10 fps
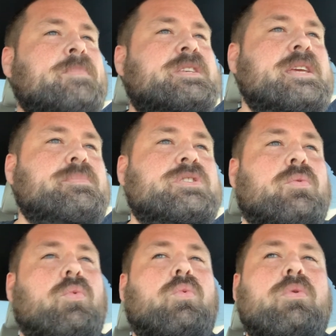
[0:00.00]
It seems to
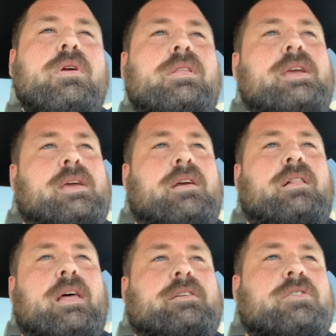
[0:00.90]
really get
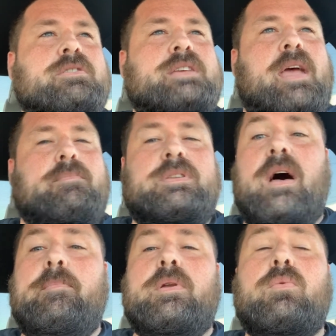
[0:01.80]
collectors amped
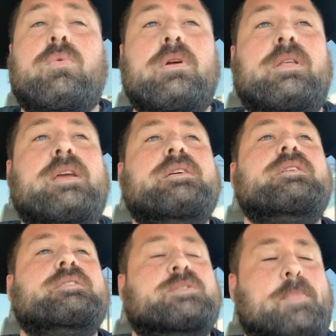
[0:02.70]
up and really
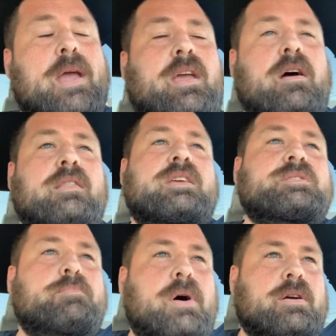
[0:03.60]
specking on
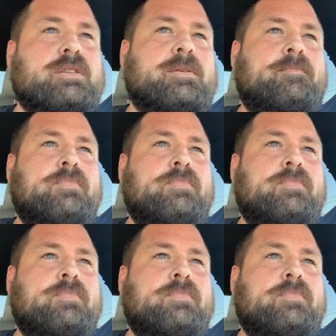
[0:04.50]
these books.